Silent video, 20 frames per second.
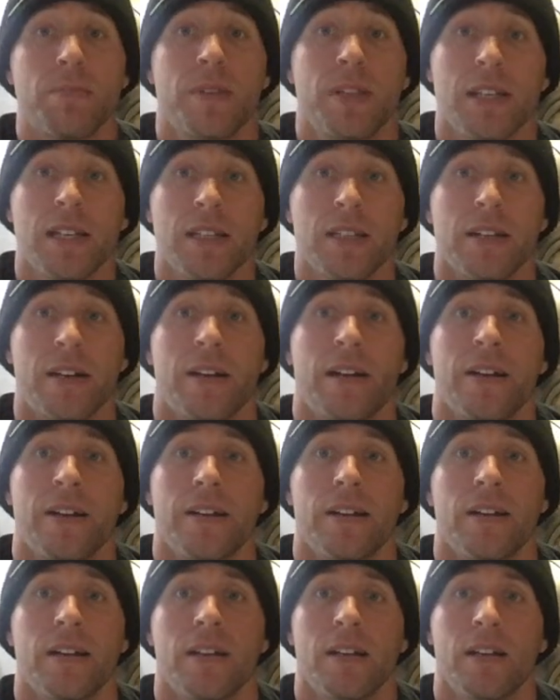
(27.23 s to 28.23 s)
things on
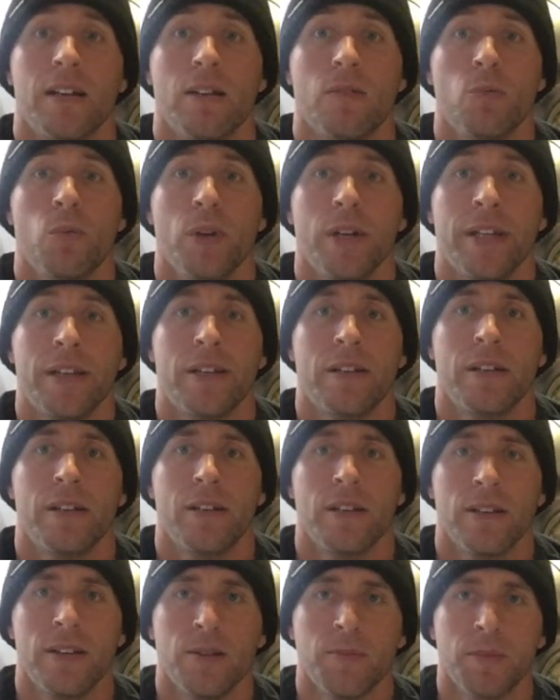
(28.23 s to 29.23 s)
Woody,
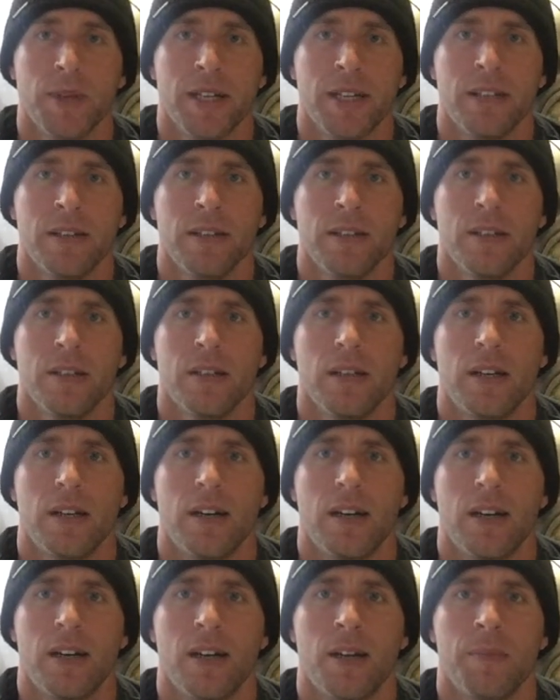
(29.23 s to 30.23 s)
the long bed.
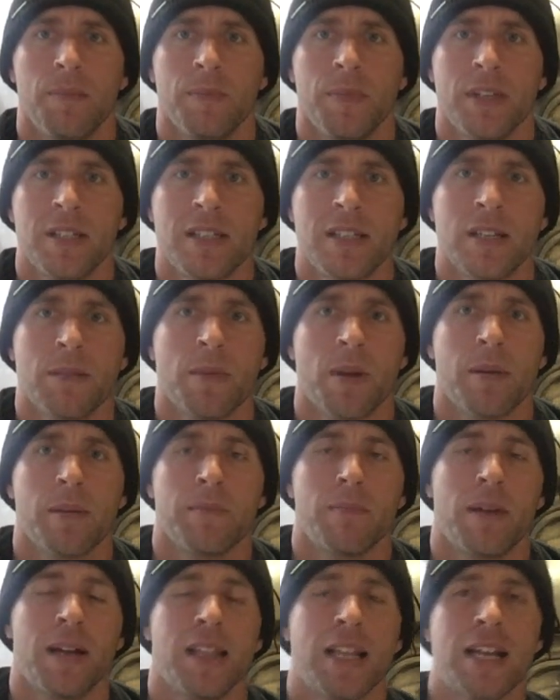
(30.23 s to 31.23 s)
This is going to be
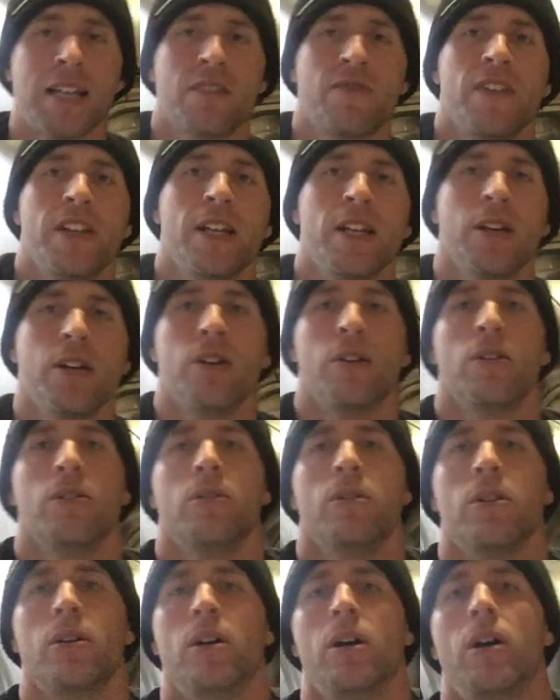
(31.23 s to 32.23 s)
my last video
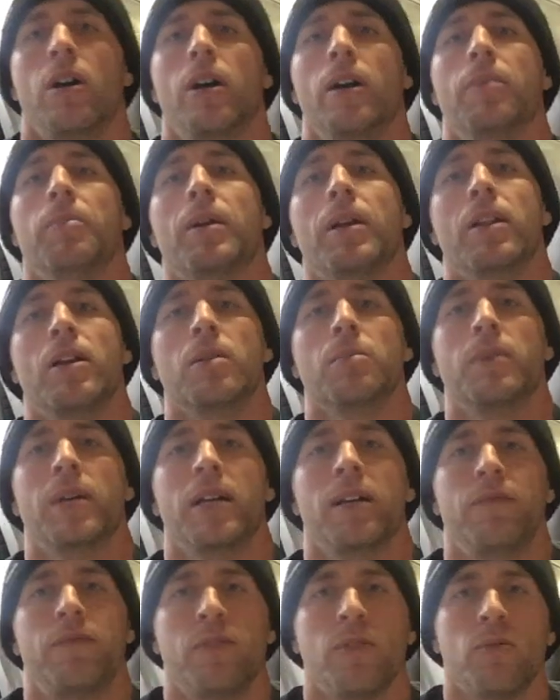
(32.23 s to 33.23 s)
on my long
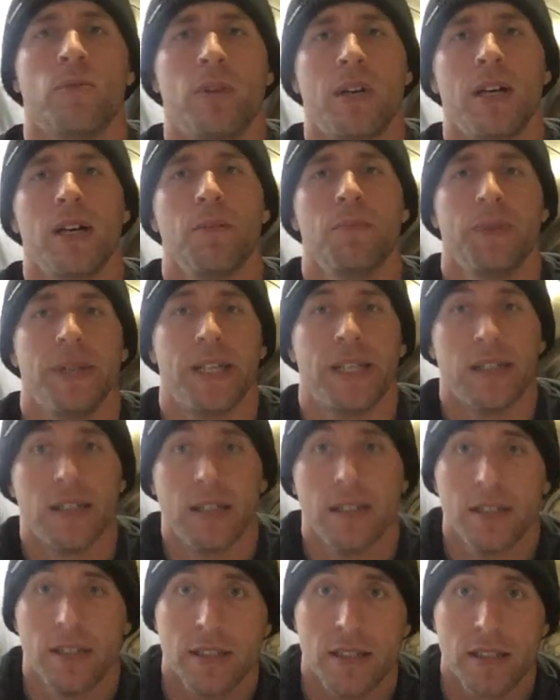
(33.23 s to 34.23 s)
bed for a while
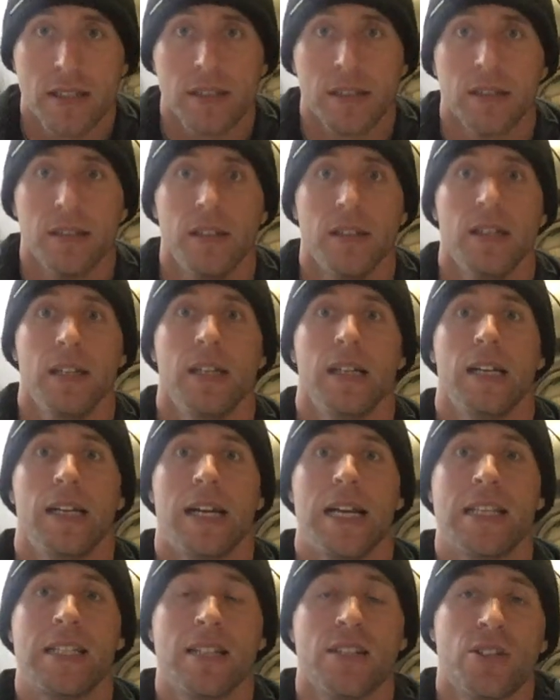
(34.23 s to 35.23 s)
because
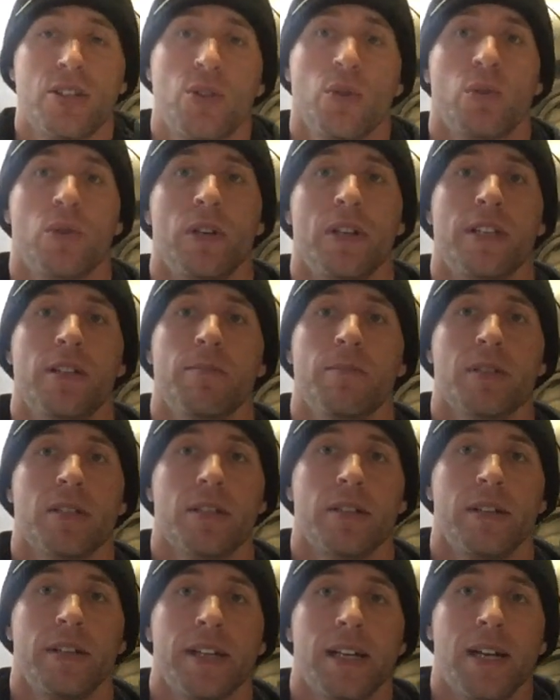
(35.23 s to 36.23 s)
it's in storage in
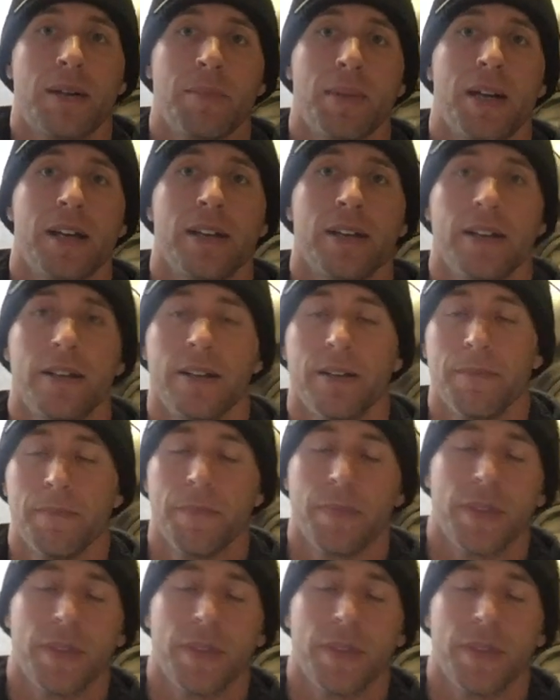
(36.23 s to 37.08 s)
Missouri and I'm not here.